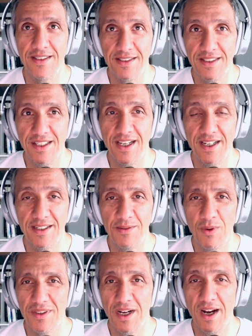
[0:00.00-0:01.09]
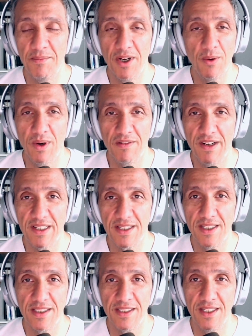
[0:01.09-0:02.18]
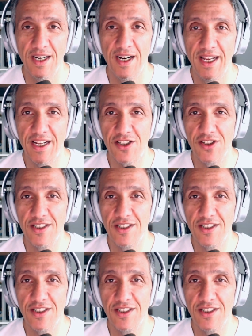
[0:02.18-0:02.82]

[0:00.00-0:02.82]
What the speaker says: Yeah. I'm not well rested. I actually